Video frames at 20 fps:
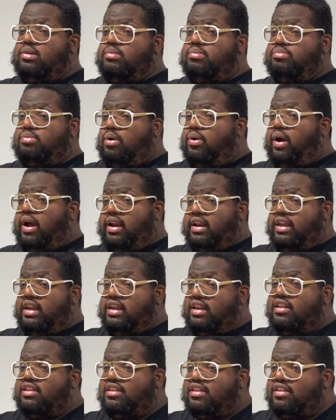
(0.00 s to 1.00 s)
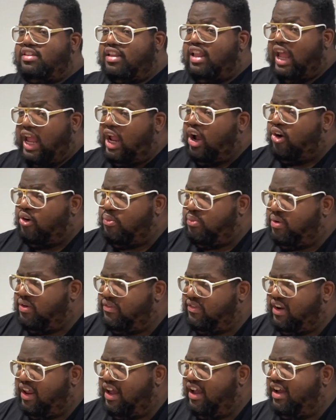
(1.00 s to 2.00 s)
bro, I need help
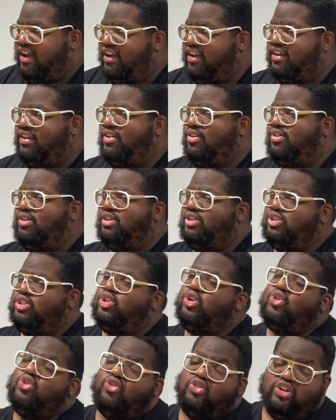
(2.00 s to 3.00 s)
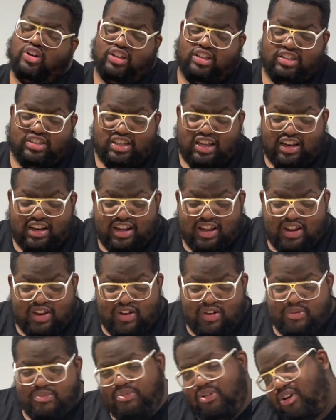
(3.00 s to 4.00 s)
with like insurance and
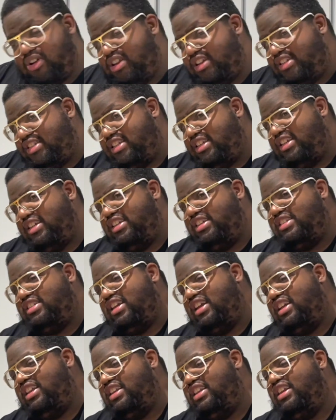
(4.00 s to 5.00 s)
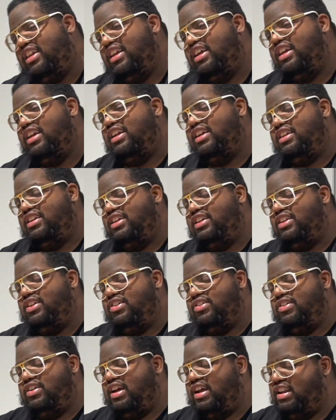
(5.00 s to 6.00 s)
policies, and you
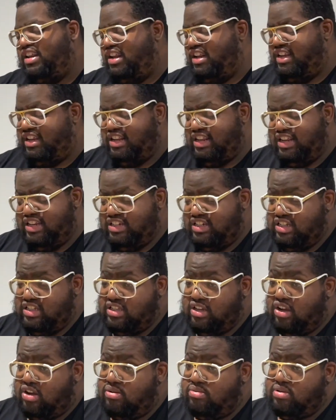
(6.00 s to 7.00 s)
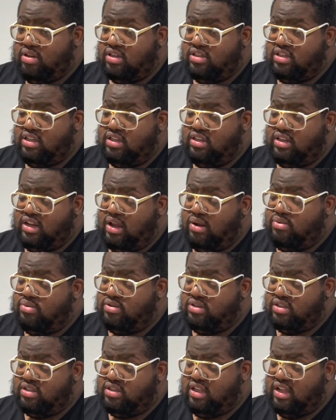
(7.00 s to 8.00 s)
know, and then he literally just helped us, and I
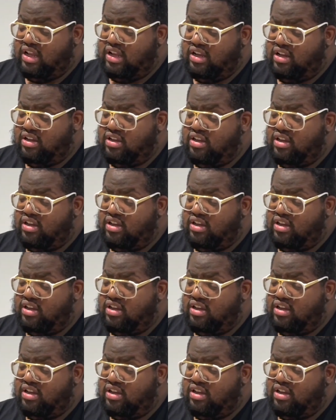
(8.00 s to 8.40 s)
was just like,